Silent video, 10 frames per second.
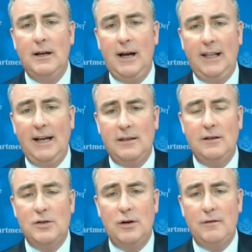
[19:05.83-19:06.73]
I'd like
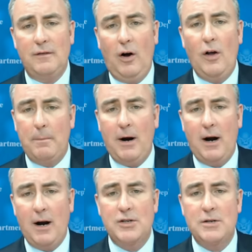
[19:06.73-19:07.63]
the sort of all the
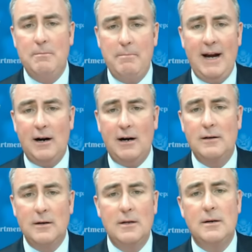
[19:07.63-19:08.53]
partners to
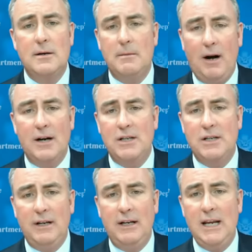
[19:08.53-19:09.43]
bear parts
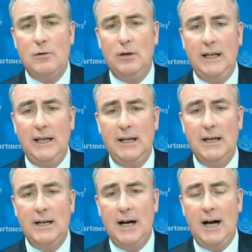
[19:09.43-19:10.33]
of it equally,
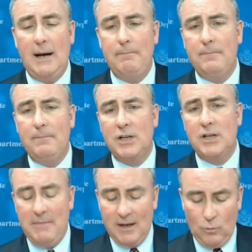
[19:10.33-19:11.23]
um, to
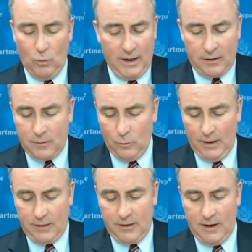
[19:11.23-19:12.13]
come in with
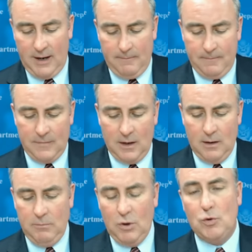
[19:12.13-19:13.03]
with um,
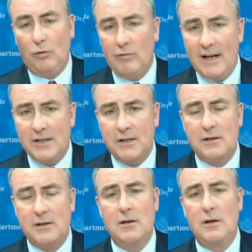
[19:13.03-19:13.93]
mutual
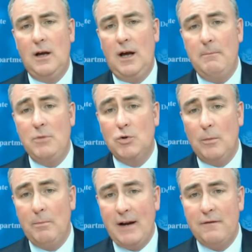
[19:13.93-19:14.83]
risks, uh,
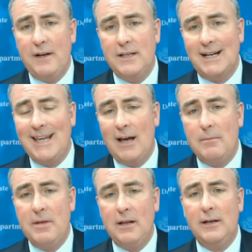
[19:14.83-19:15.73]
mutual benefits,
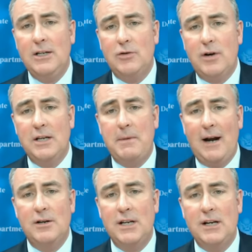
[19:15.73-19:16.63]
accountability,
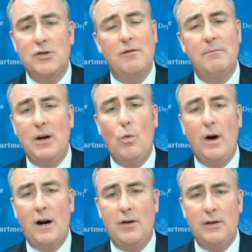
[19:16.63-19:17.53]
transparency, to sort of be
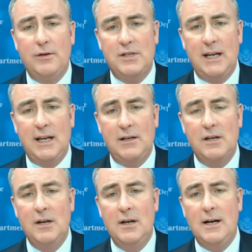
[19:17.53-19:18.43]
aware of all those things
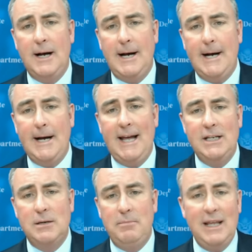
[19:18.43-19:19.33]
uh,
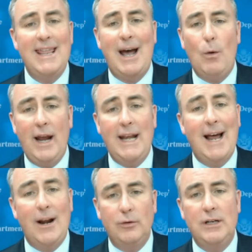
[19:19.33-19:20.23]
and to be that way
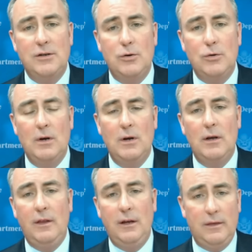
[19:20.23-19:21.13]
not only to
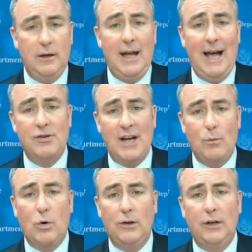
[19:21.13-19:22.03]
the, the
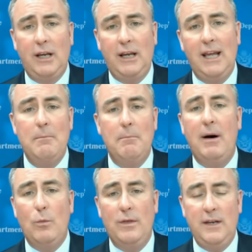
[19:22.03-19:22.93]
outside world looking in,
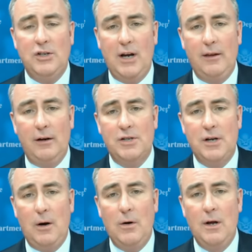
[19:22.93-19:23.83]
but with each other.
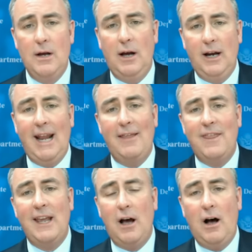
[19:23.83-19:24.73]
So again, I
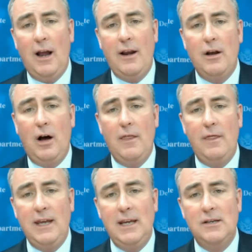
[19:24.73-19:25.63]
think on, on
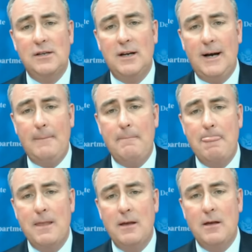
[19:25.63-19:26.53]
these, um,
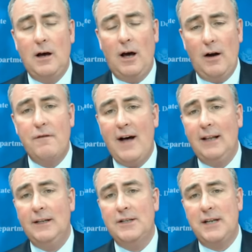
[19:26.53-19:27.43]
on our
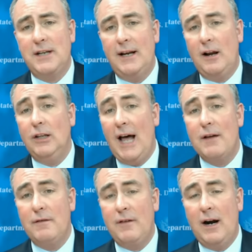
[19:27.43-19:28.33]
finalists and on a
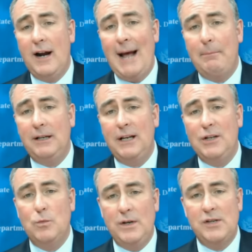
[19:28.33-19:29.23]
lot of our
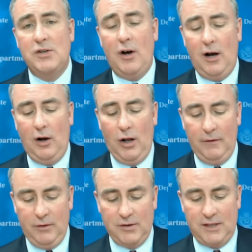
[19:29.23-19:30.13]
applicants, we saw all
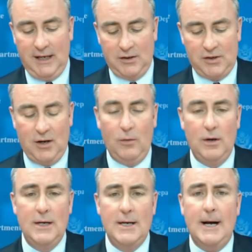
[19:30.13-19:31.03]
of those things. So
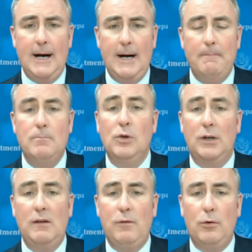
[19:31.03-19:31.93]
um,
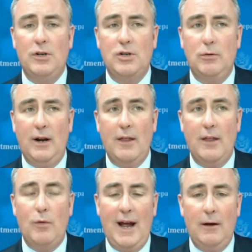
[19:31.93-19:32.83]
looking forward to
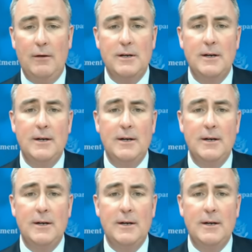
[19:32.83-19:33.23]
another round